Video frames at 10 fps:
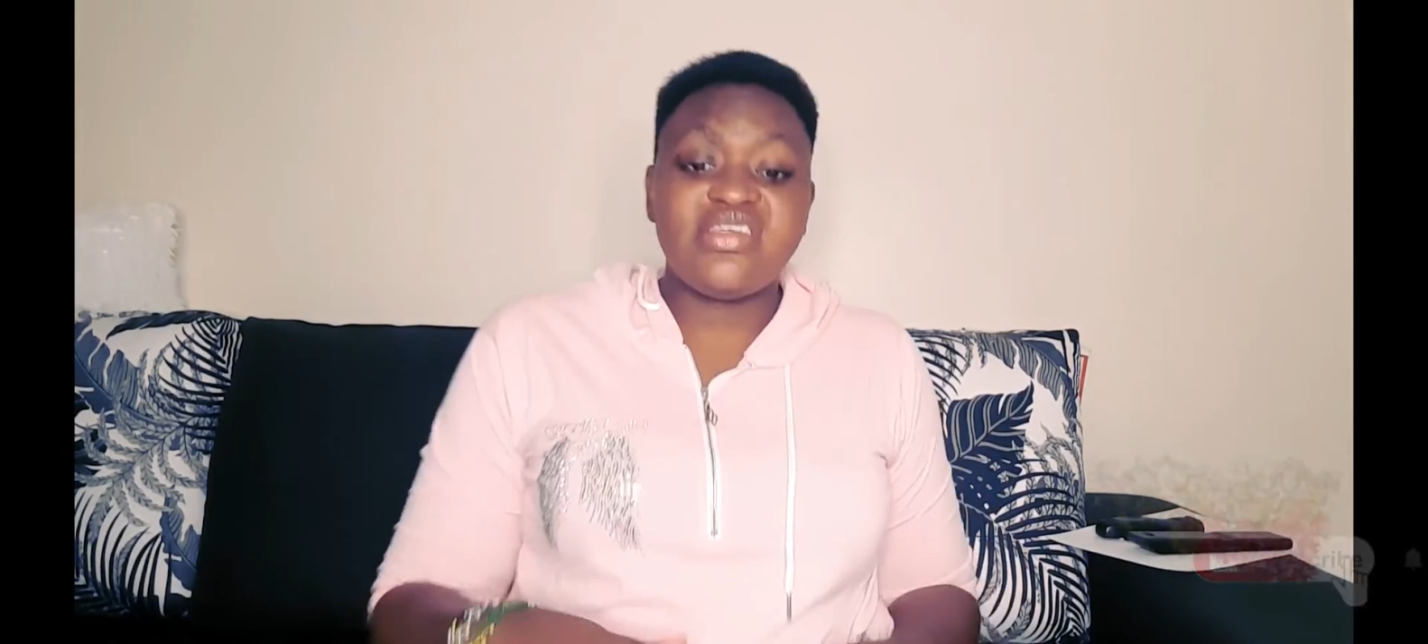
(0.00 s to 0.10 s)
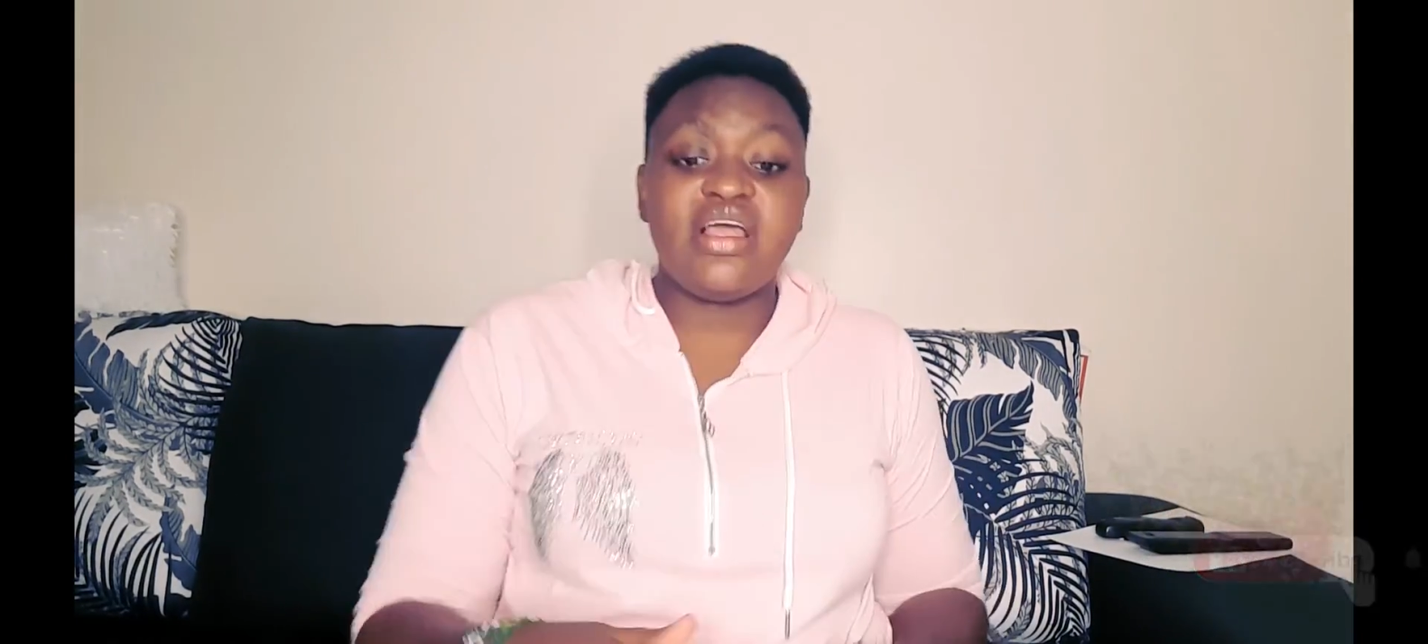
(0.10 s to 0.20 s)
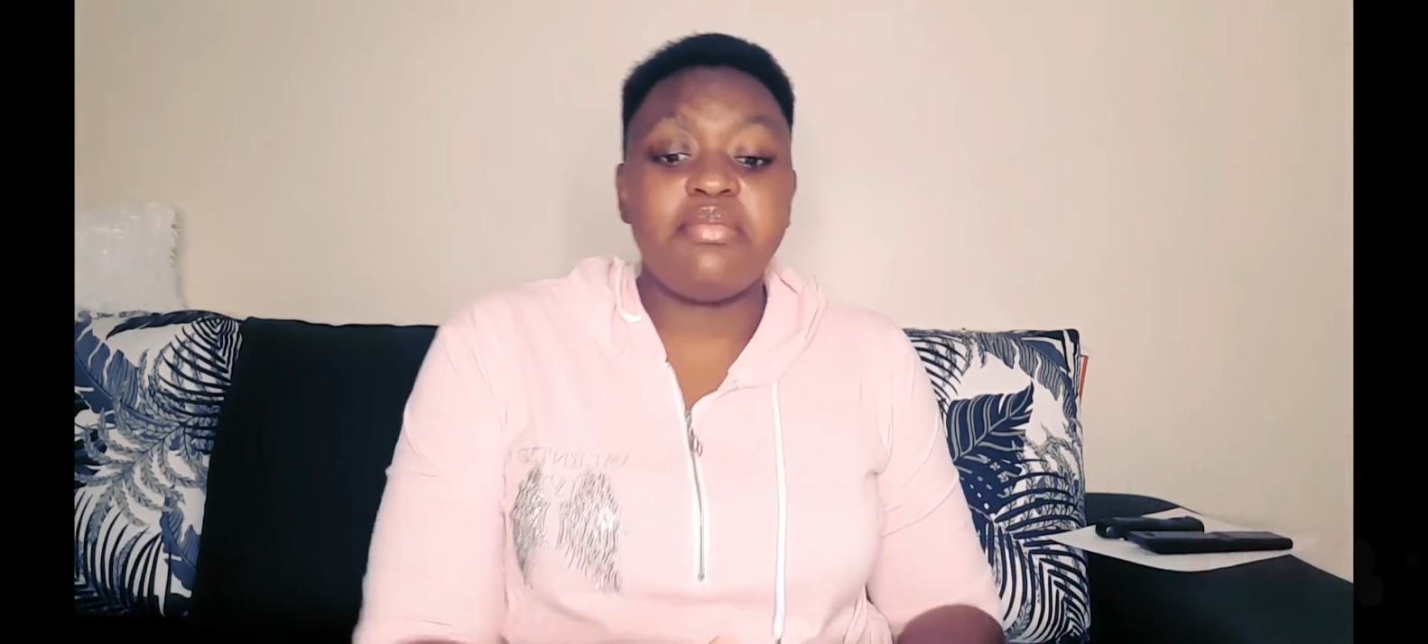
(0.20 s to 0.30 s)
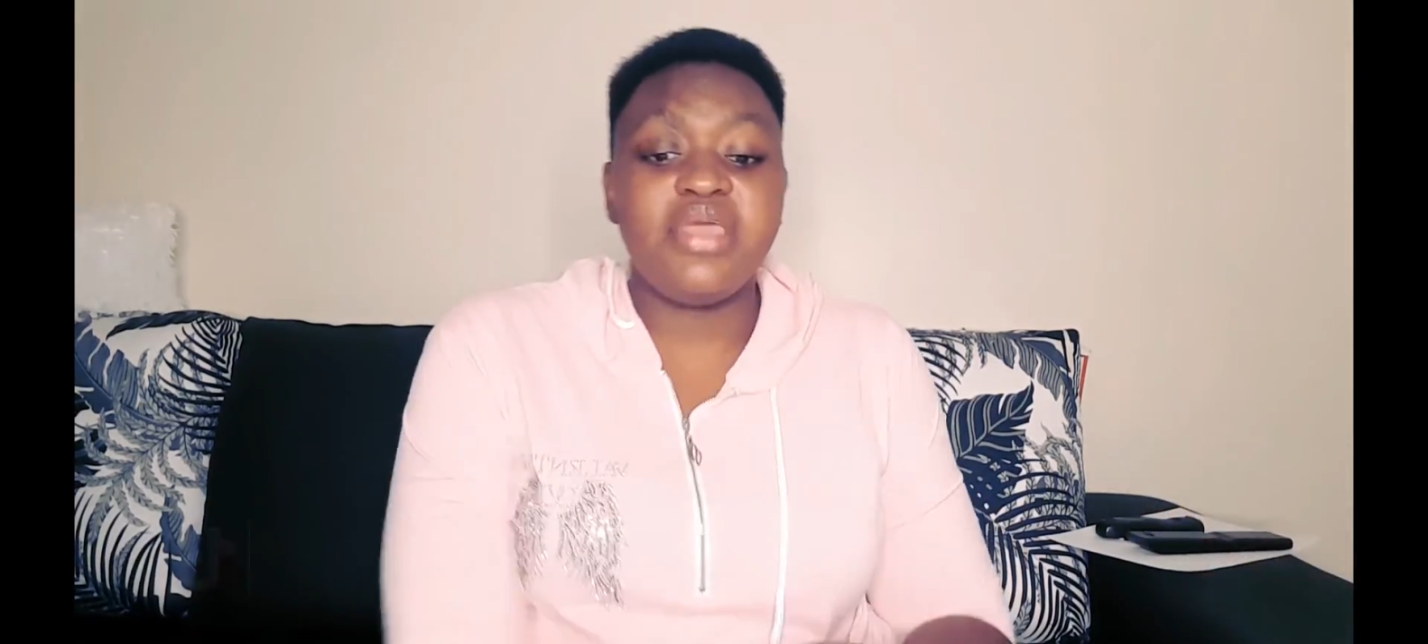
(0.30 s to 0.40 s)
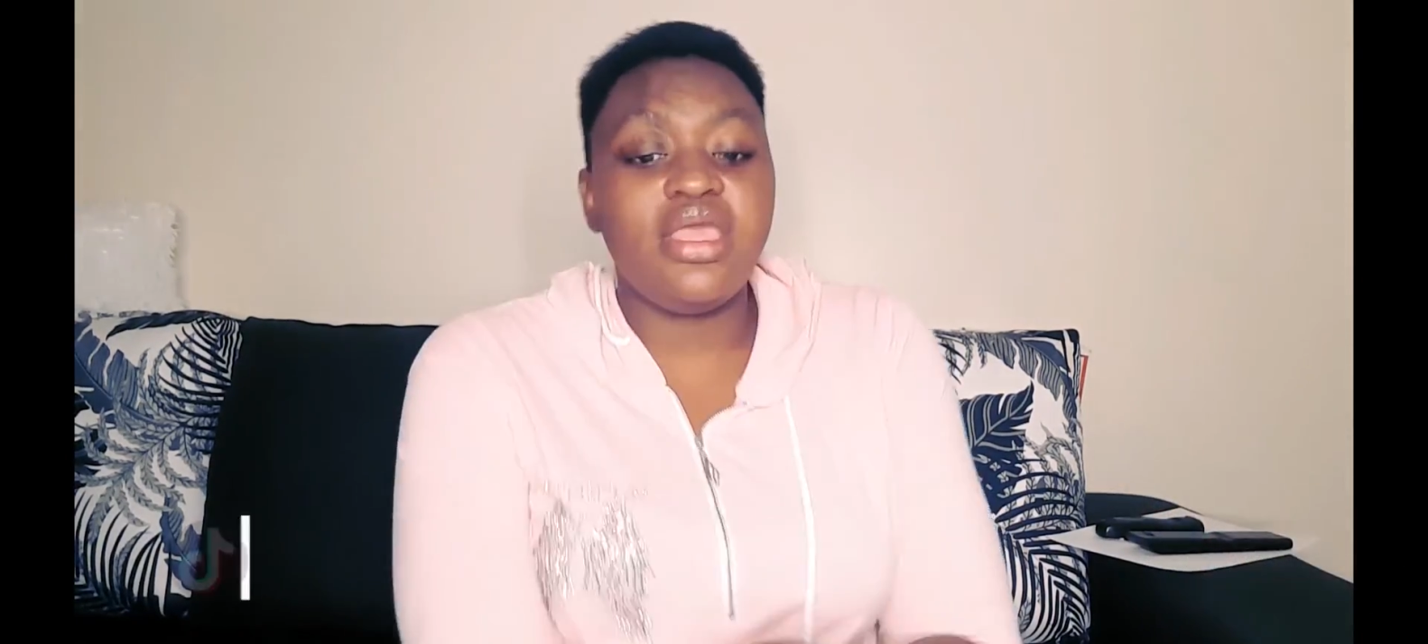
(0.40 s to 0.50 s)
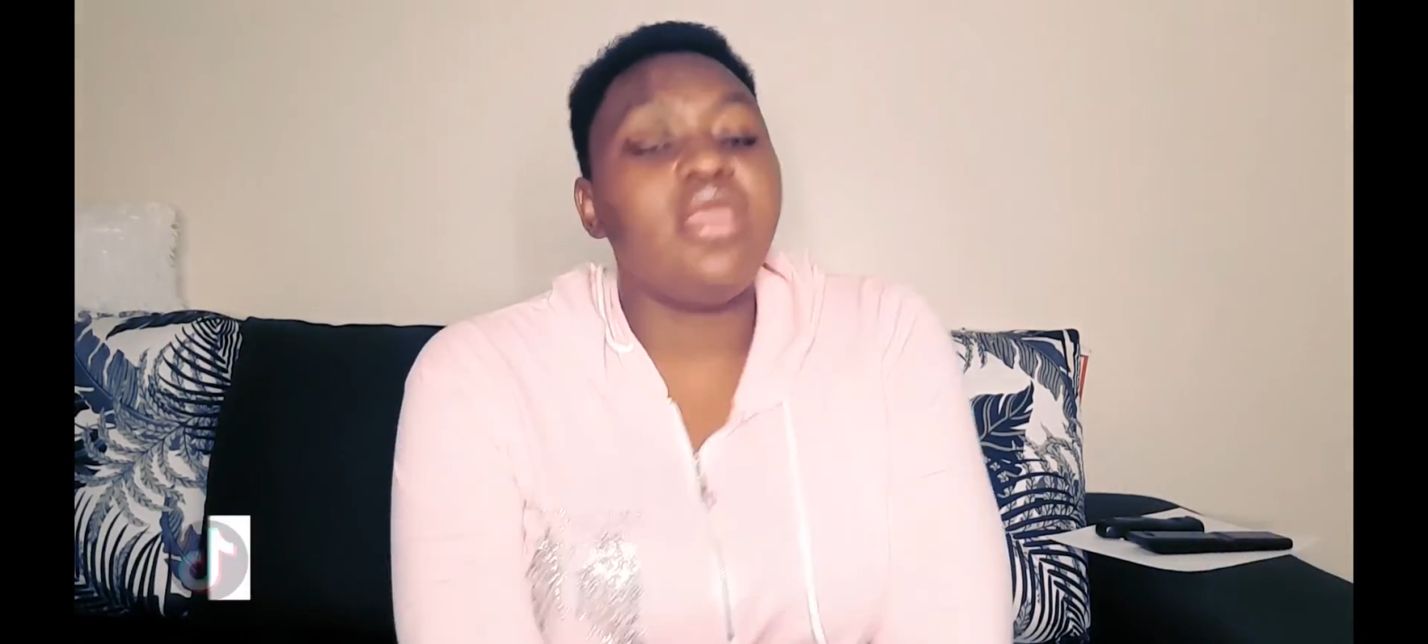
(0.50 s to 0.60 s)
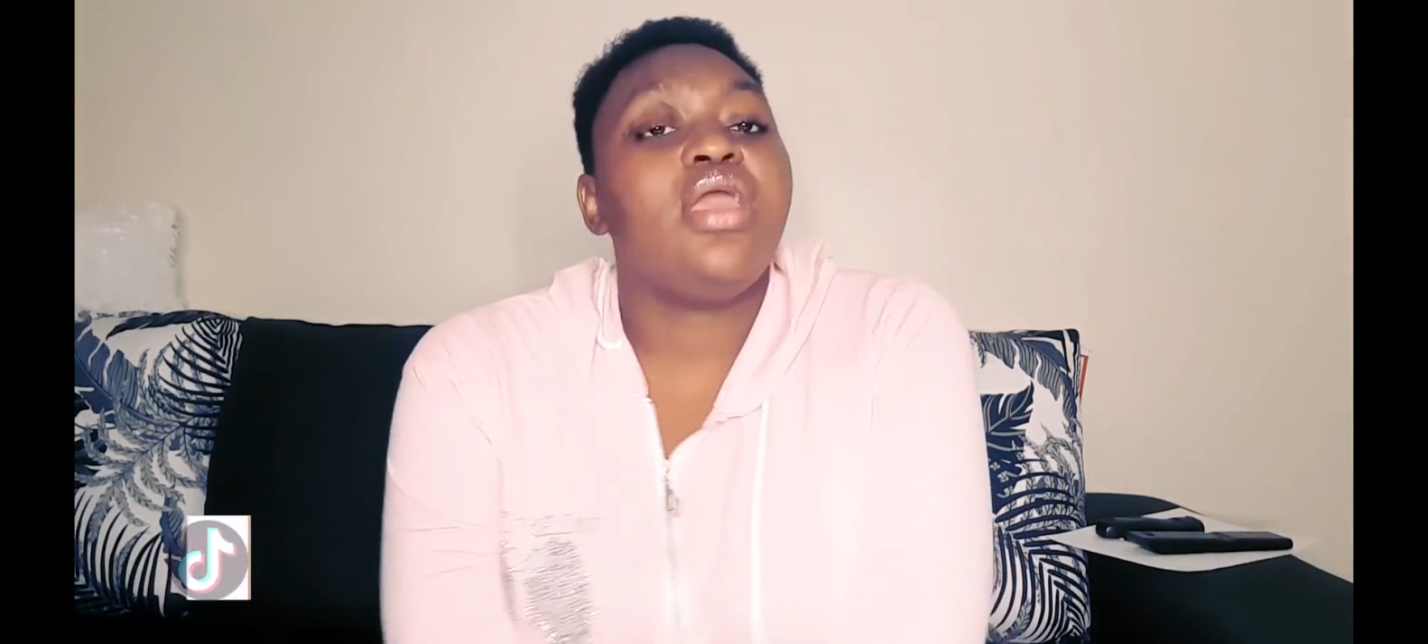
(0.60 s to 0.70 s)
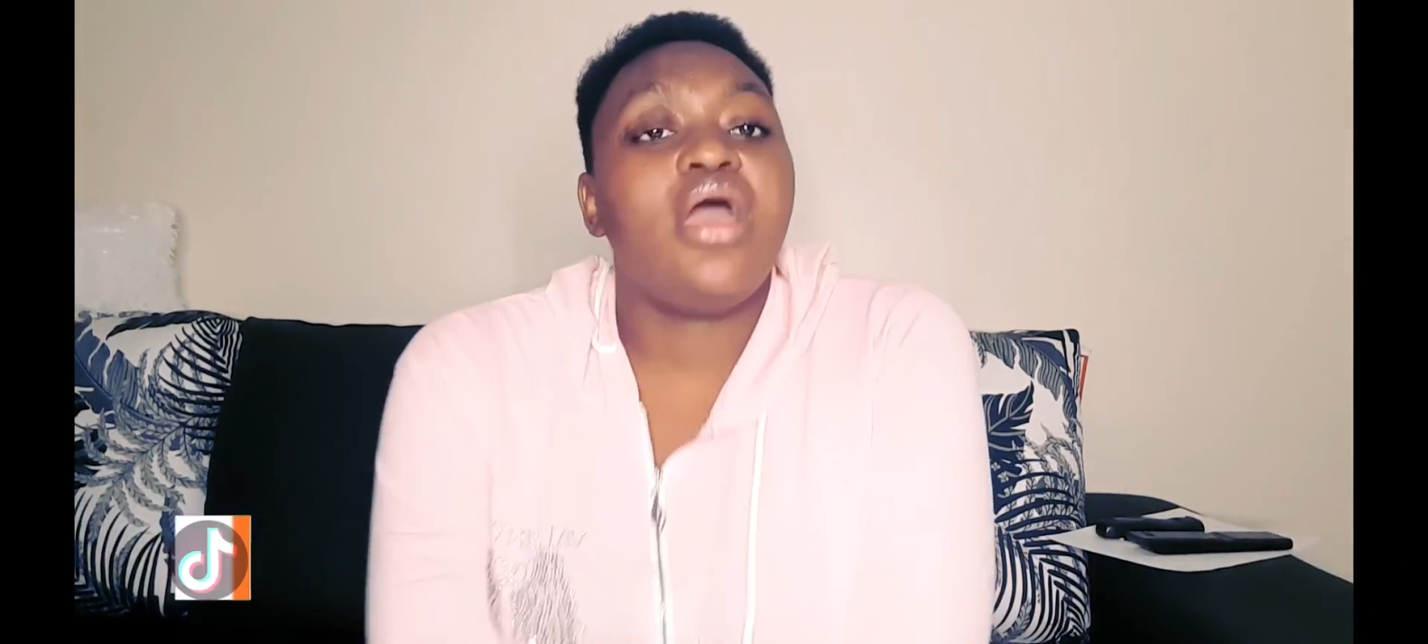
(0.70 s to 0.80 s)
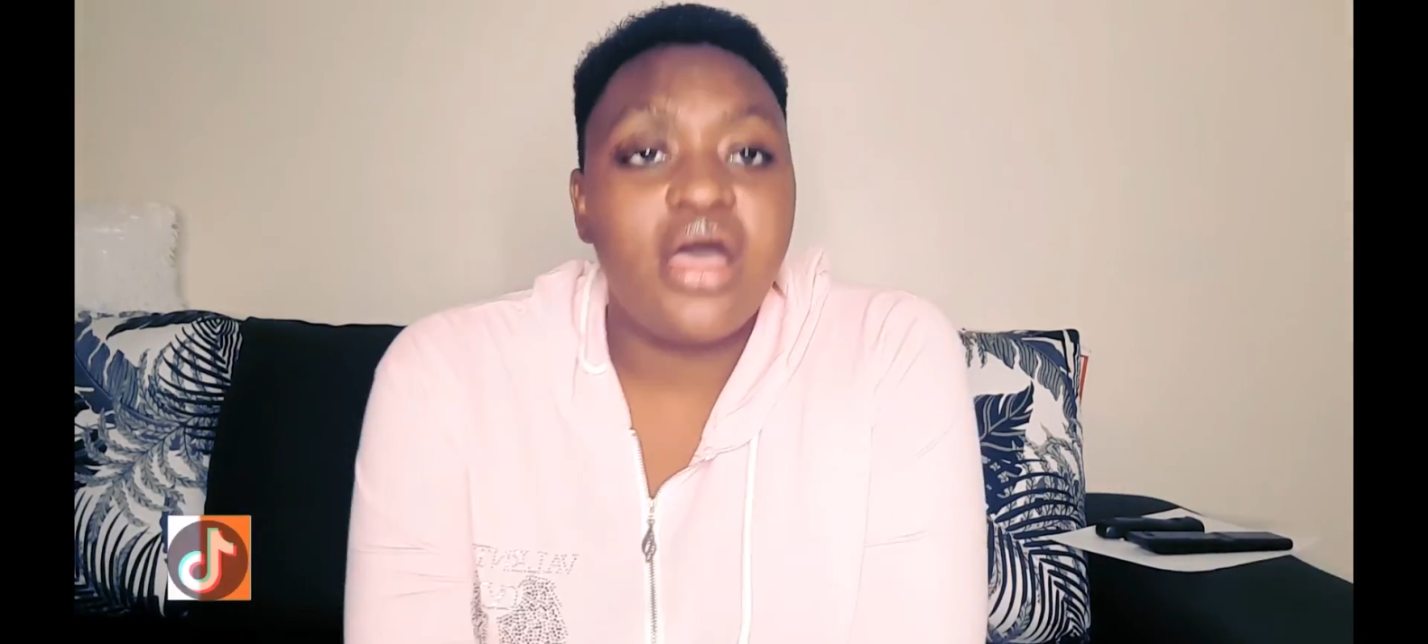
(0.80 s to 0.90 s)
tell me,